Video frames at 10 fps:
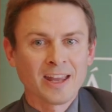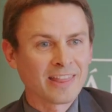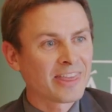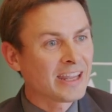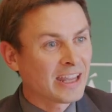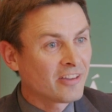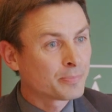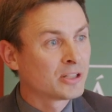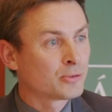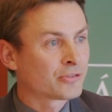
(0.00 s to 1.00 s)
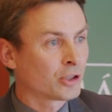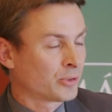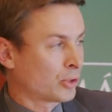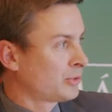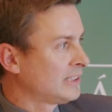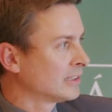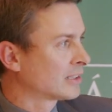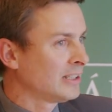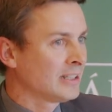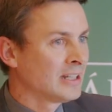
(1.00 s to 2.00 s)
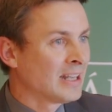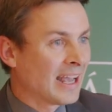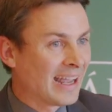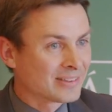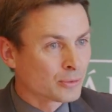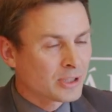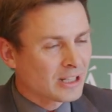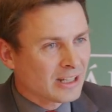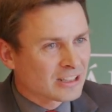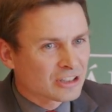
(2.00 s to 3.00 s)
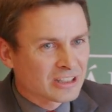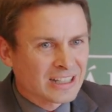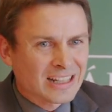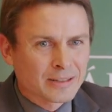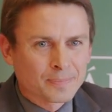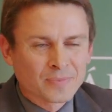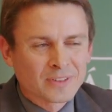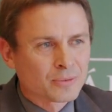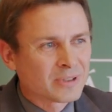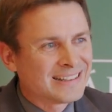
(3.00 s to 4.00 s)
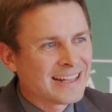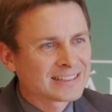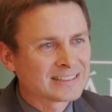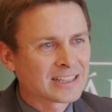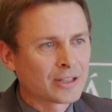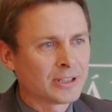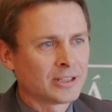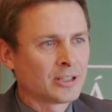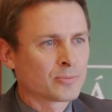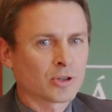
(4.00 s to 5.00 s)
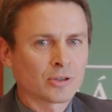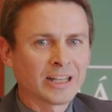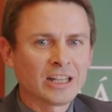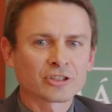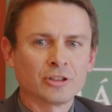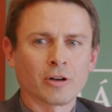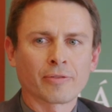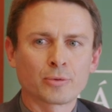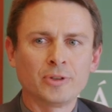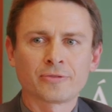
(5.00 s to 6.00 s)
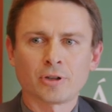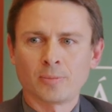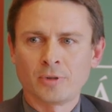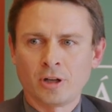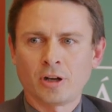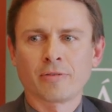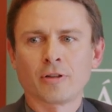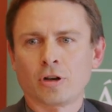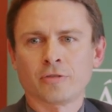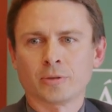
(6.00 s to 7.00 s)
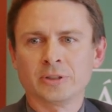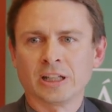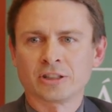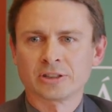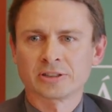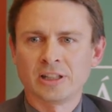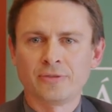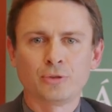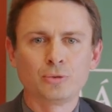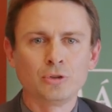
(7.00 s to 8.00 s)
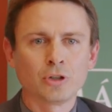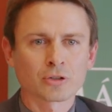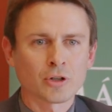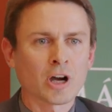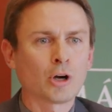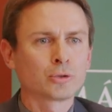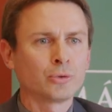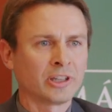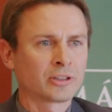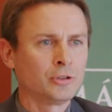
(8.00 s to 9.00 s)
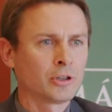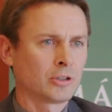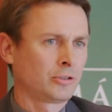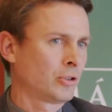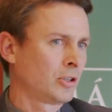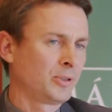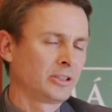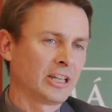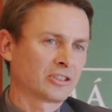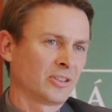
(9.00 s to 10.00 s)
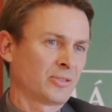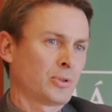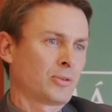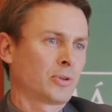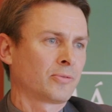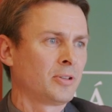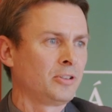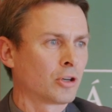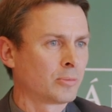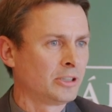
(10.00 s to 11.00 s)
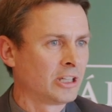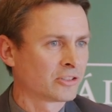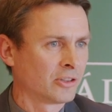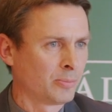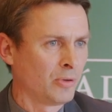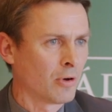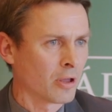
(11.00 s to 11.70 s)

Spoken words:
And they have been reformed now recently as really a necessary prolongation of the reform of the law of obligations. If you do not know how to secure your obligations, well, what will your obligations be